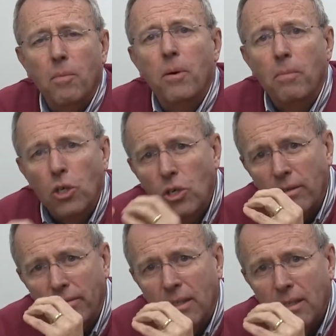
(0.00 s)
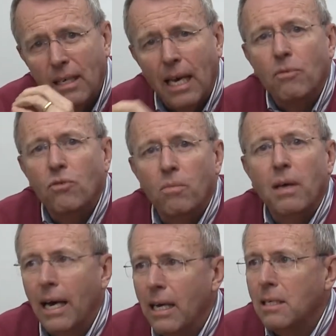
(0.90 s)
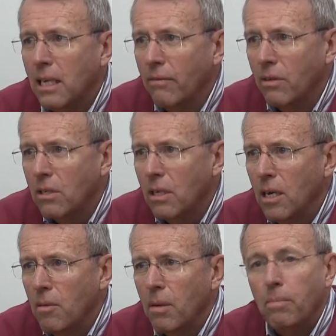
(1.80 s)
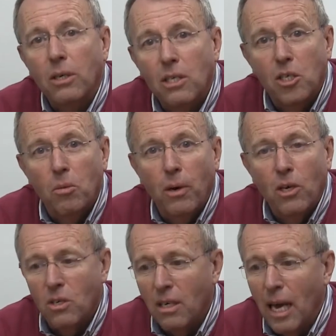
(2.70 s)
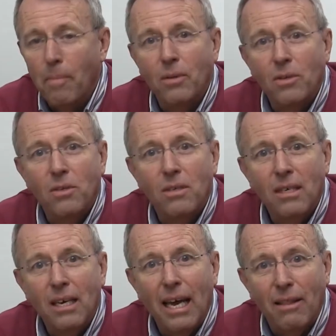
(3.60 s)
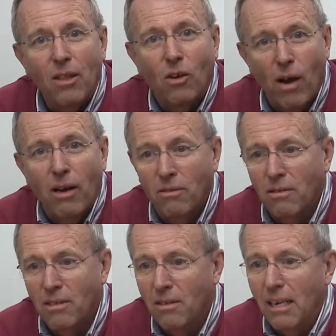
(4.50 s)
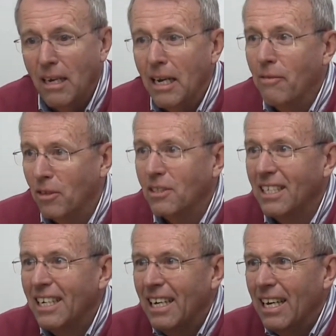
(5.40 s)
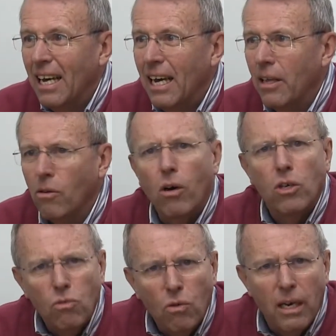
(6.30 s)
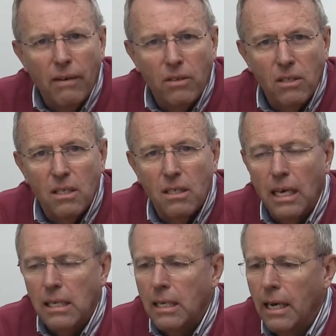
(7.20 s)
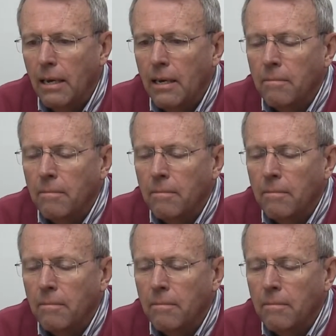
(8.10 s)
permission comes from the highest levels, but participation happens at the ground levels, the grassroots levels, as they say.